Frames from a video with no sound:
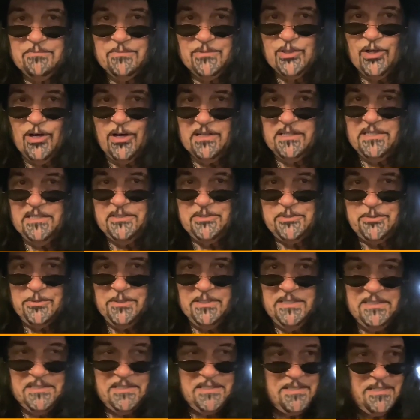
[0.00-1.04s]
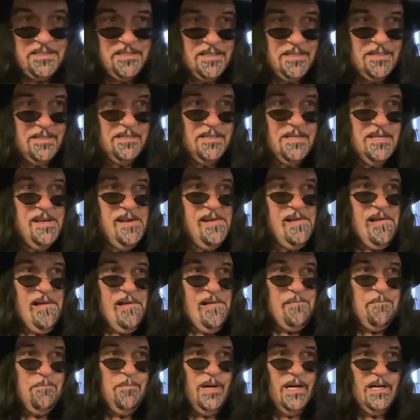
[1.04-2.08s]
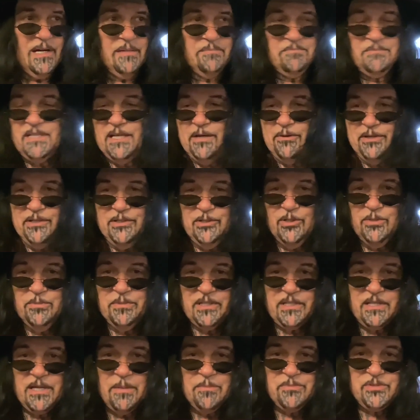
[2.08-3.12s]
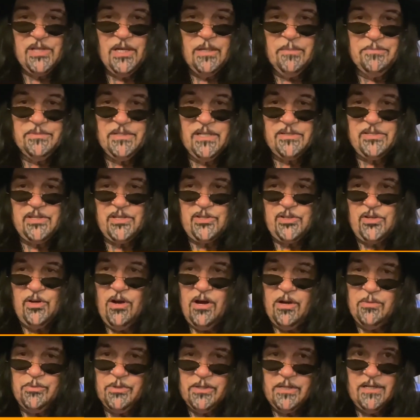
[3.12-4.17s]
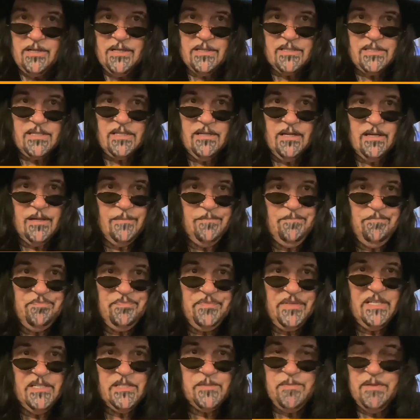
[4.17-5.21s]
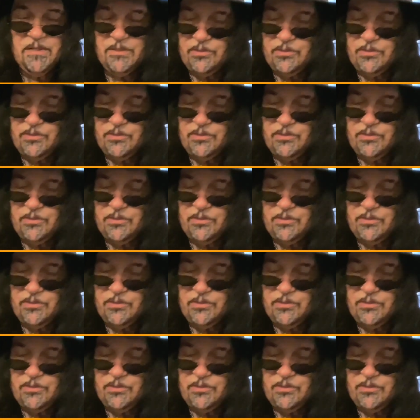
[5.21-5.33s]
doggy treats. Uh, by Gary Numan comes up and does a song with us. Uh, he's was, been